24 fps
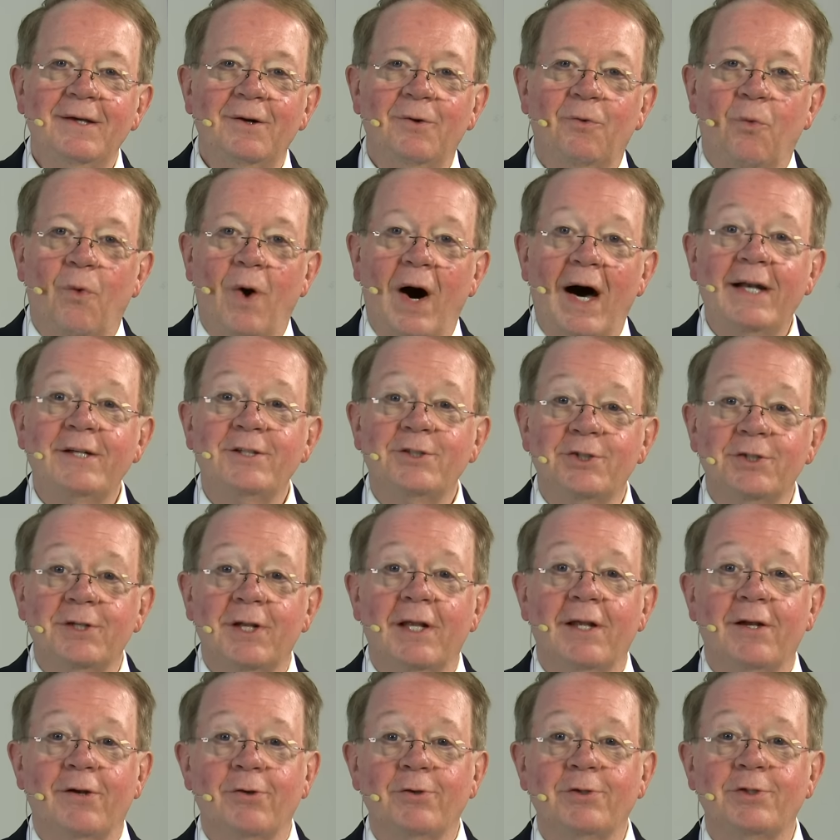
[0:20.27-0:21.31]
Watch
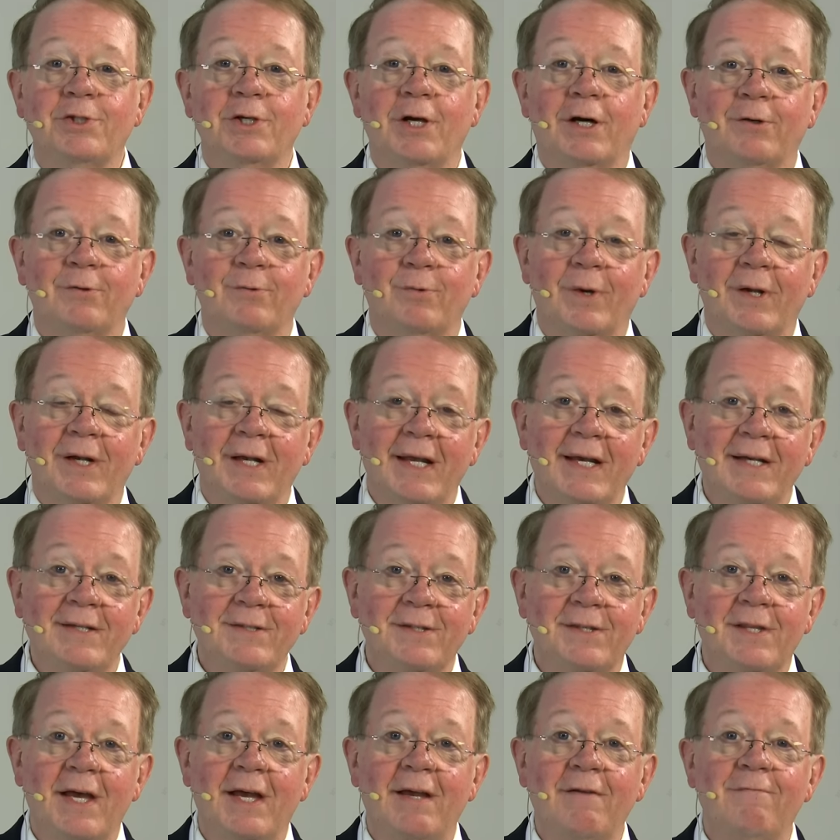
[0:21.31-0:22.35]
little children
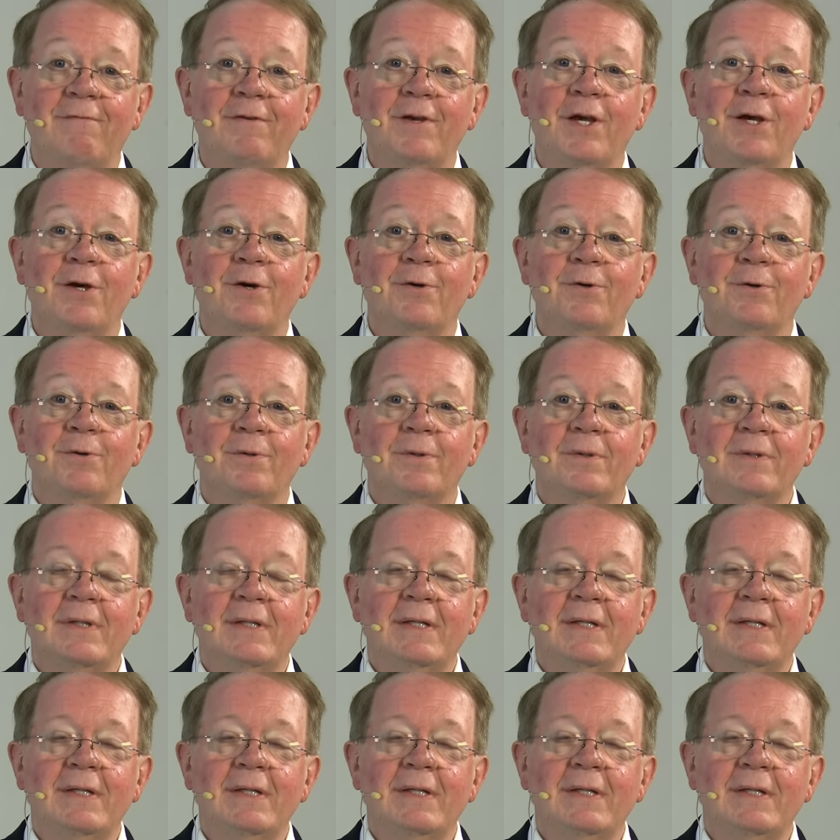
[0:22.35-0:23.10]
as they view.